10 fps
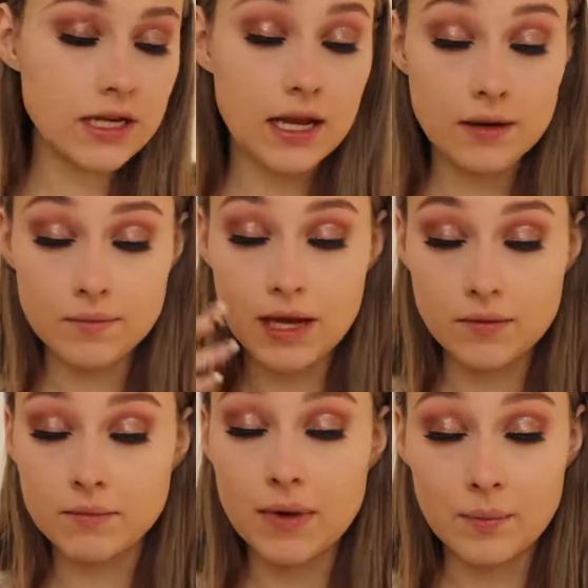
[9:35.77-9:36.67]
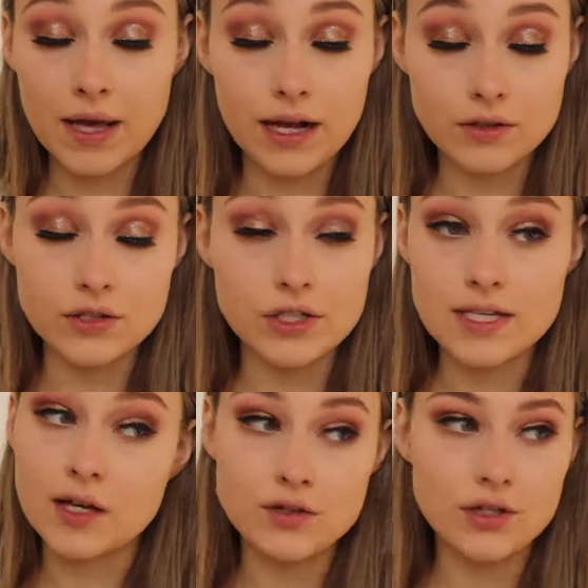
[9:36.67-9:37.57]
and my bags are just
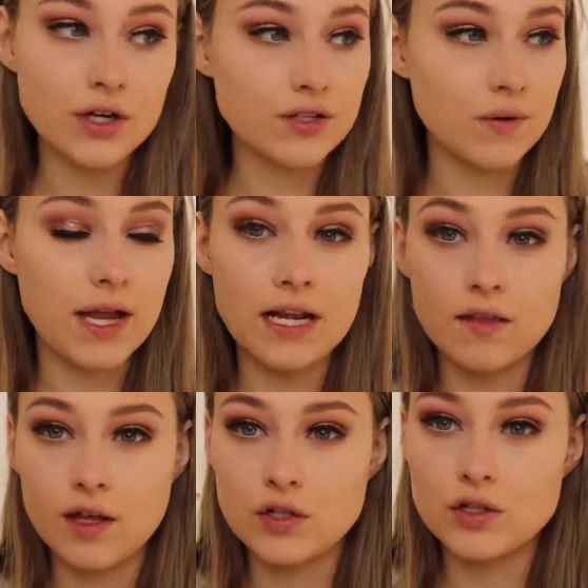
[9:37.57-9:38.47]
extra dark, so anything